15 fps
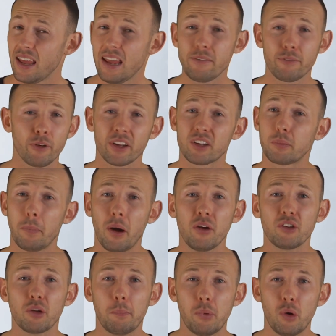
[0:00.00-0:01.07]
either
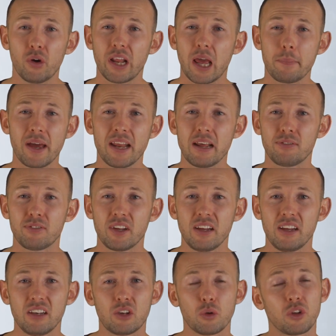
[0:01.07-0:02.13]
expose a Bored Ape
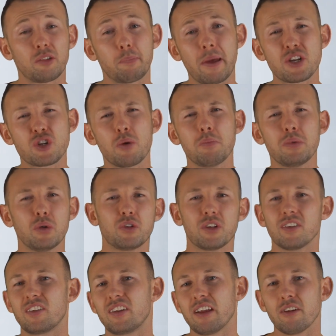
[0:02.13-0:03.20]
NFT to a special
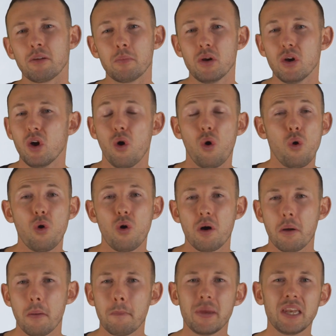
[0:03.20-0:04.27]
mutant serum,
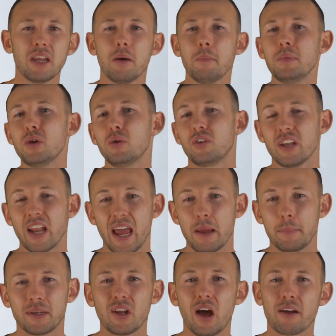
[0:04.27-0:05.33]
or mint a mutant
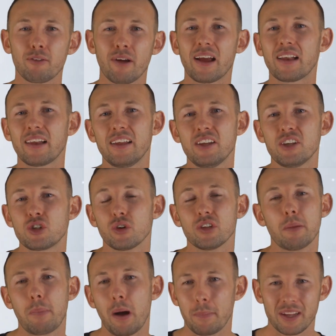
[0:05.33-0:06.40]
ape directly during
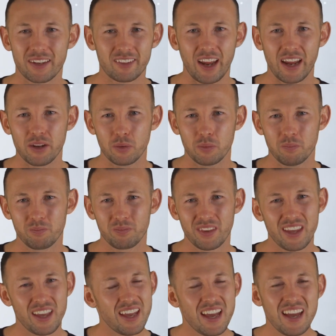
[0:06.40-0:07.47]
the public sale.
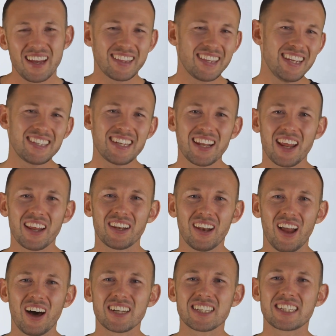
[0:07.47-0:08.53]
These are the
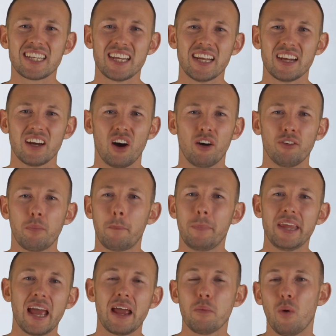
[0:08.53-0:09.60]
last tier of
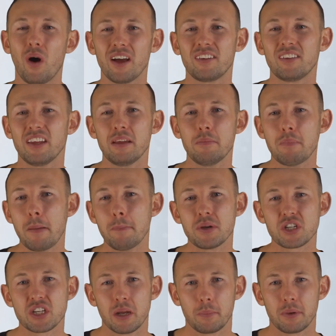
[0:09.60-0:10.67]
BAYC
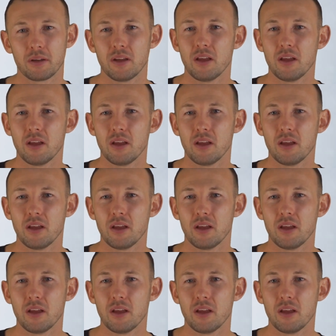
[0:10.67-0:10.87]
membership,